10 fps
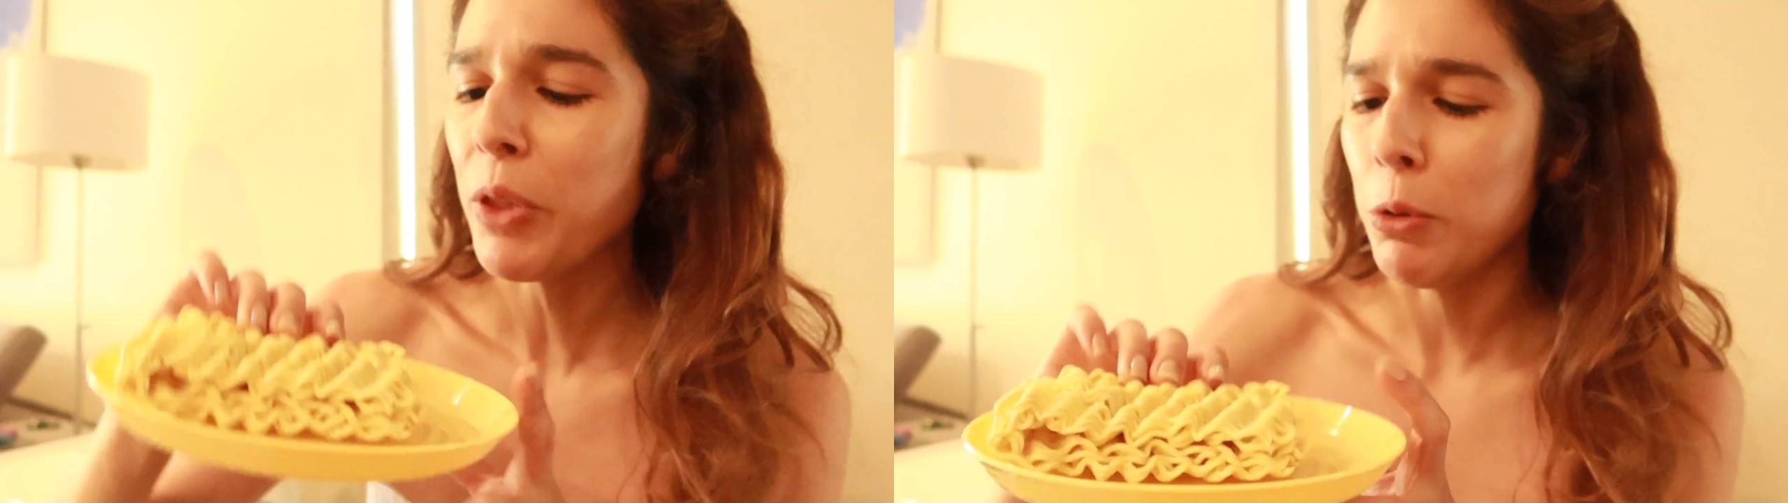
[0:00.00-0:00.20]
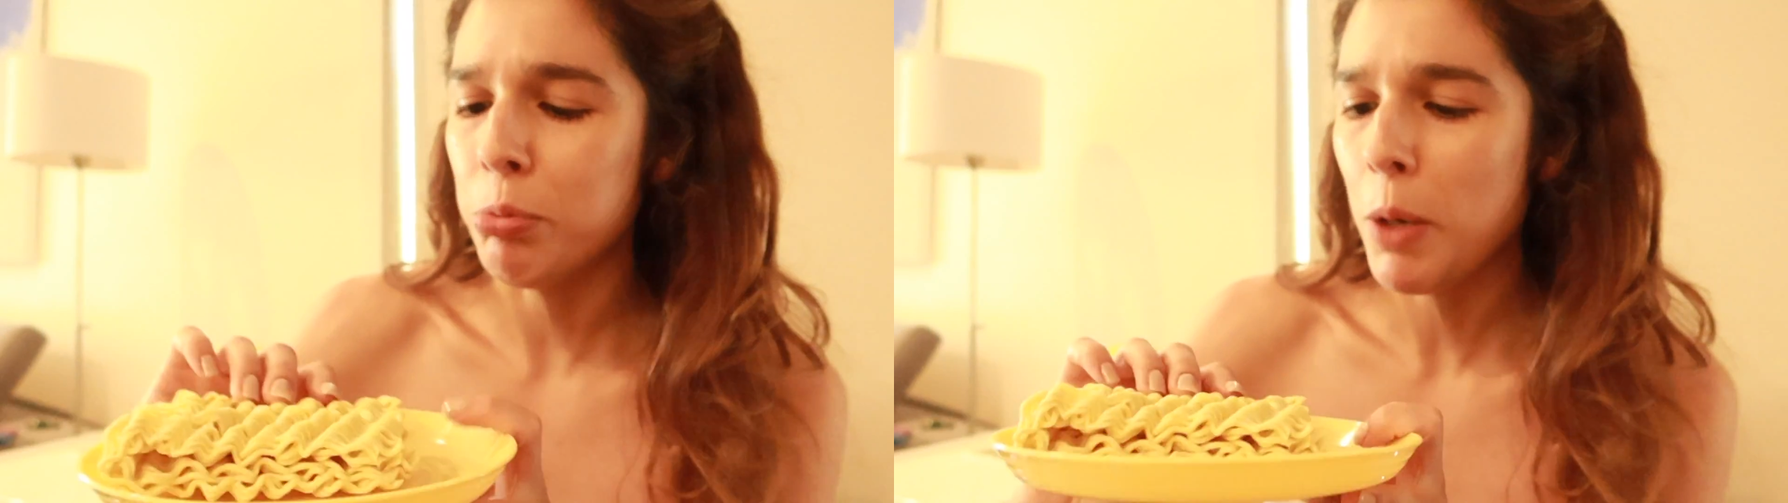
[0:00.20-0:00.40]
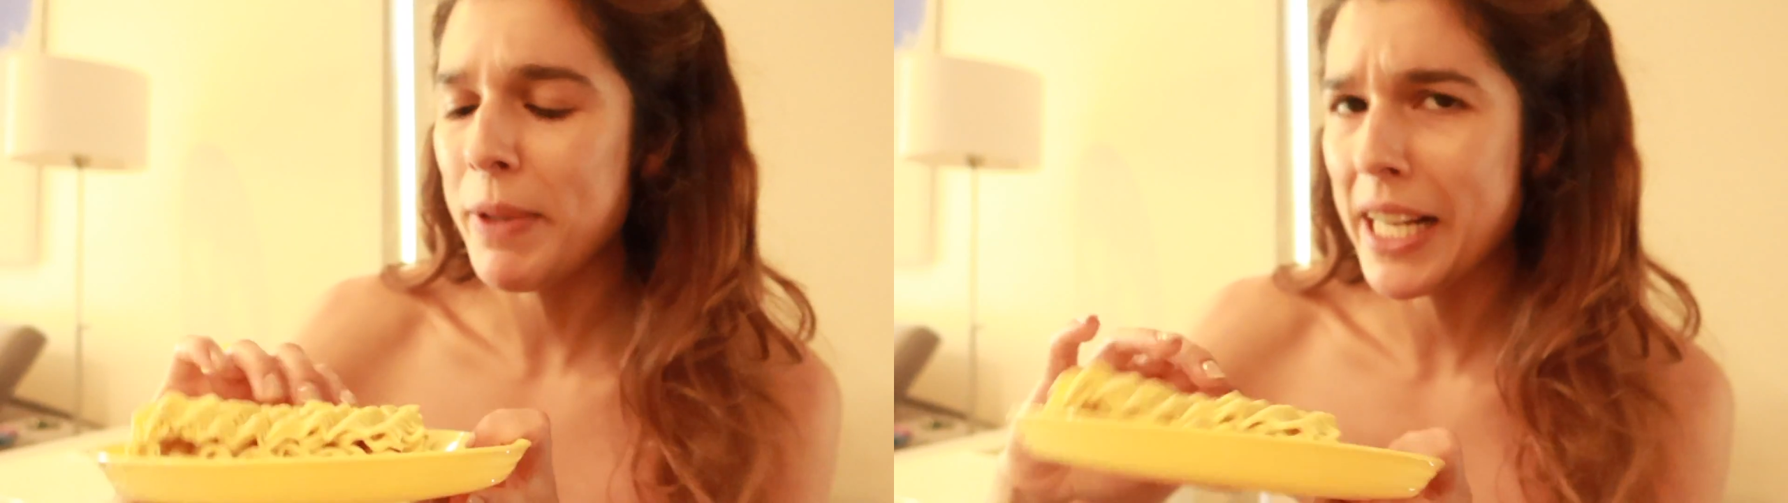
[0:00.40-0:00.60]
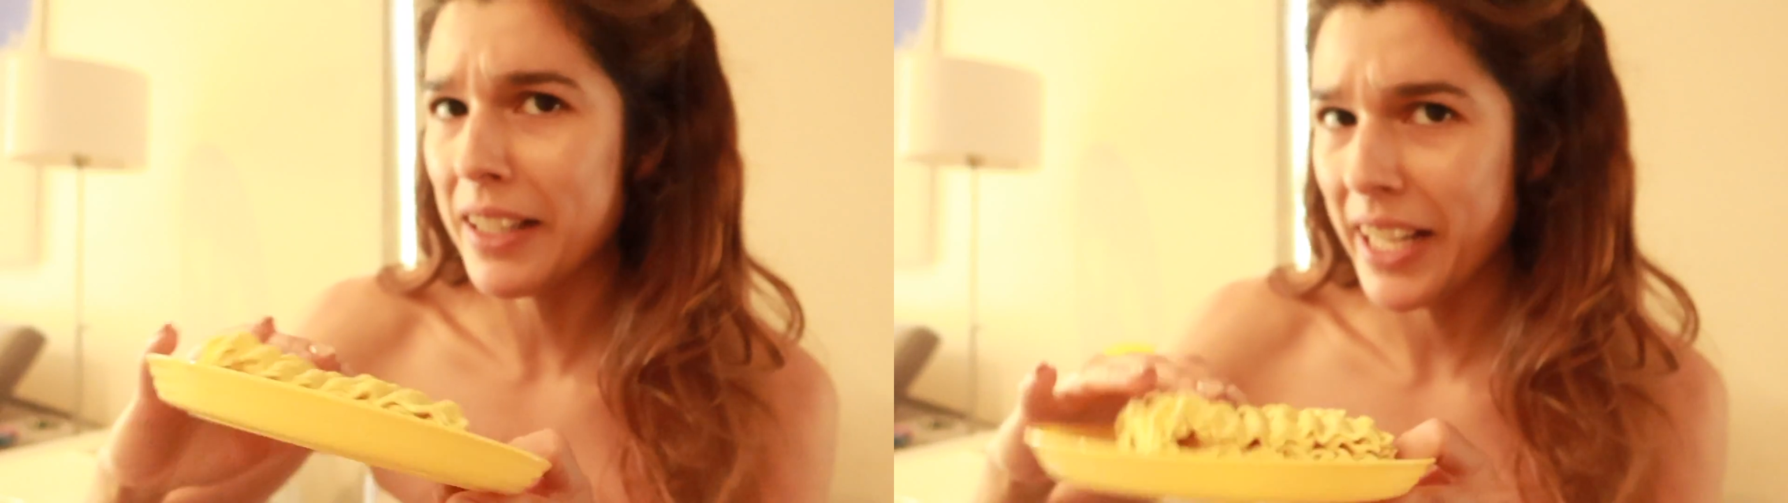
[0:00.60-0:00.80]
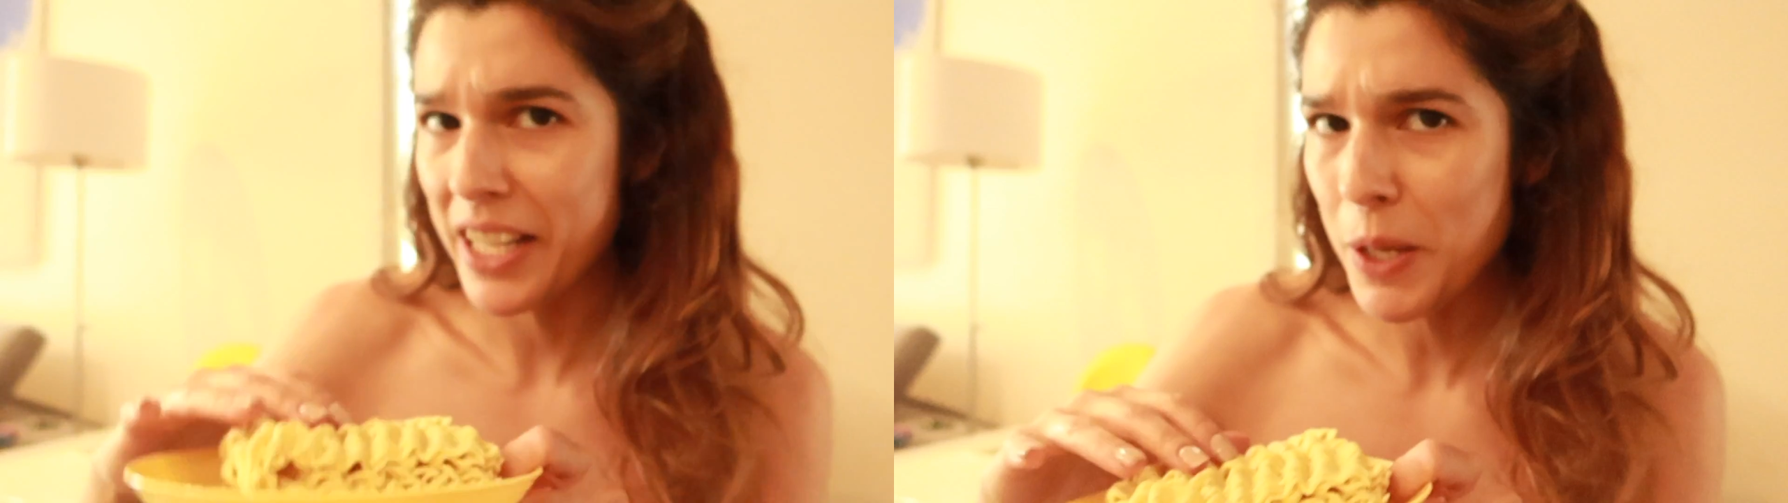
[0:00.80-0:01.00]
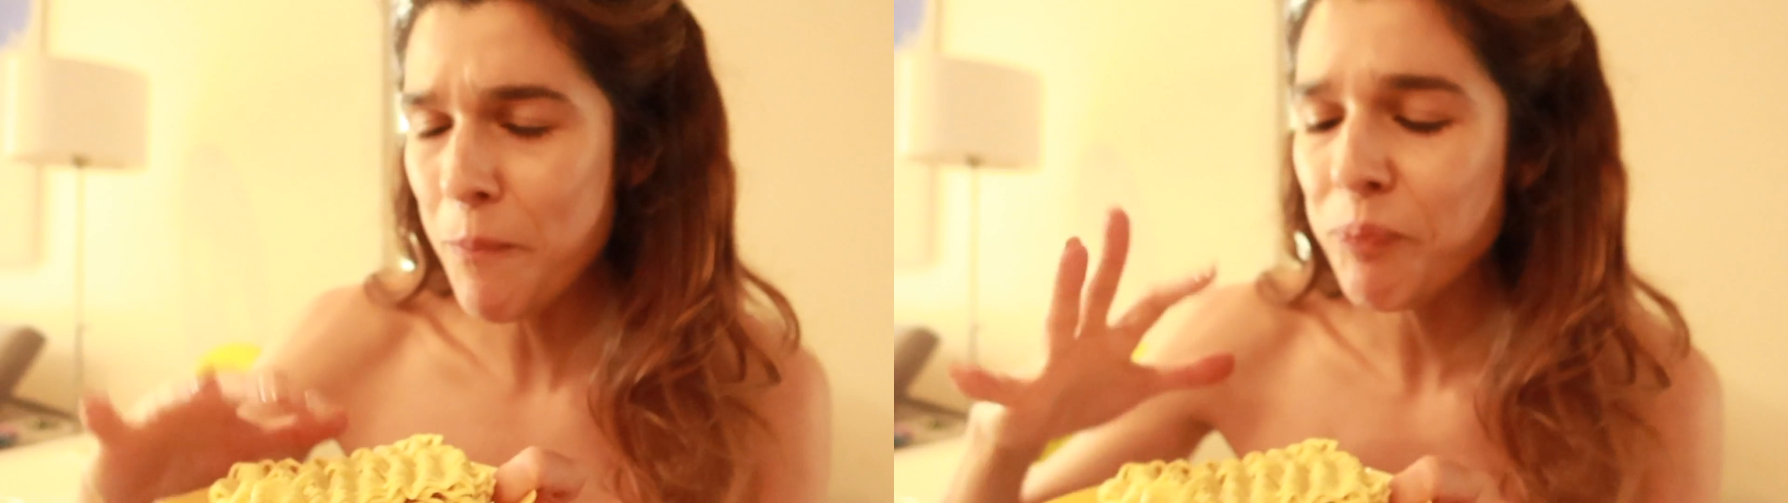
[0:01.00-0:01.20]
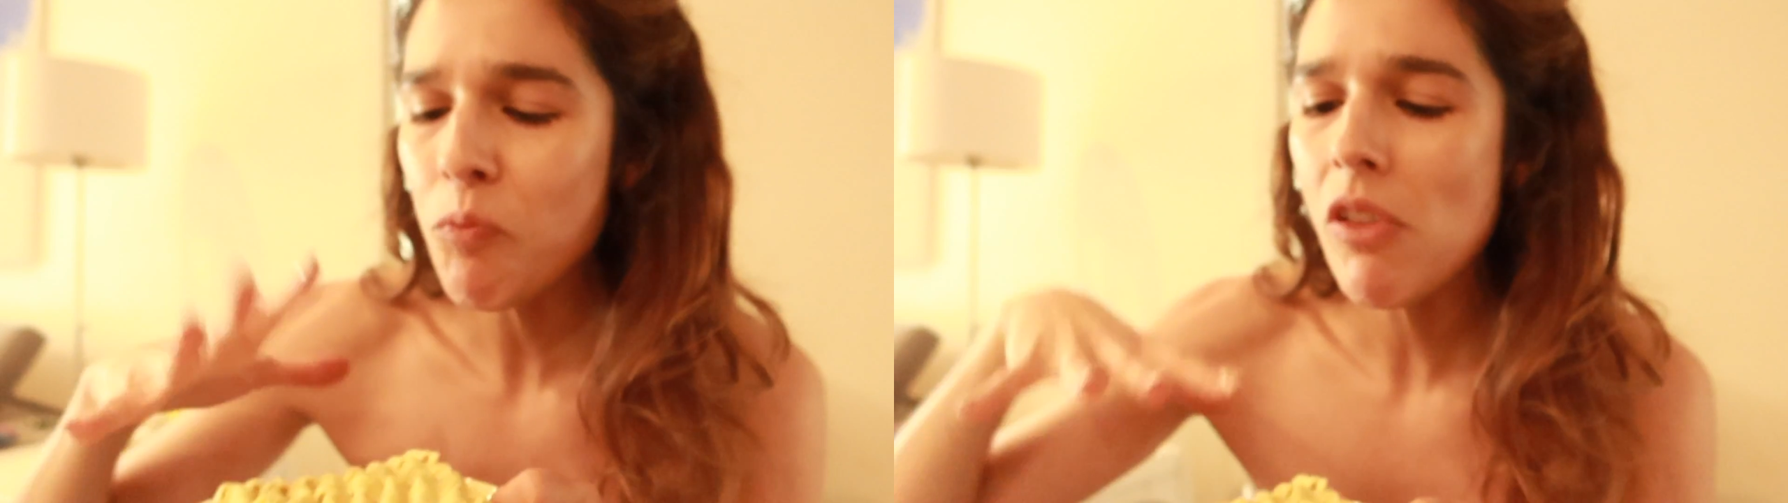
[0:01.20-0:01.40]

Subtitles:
We'll probably collect them.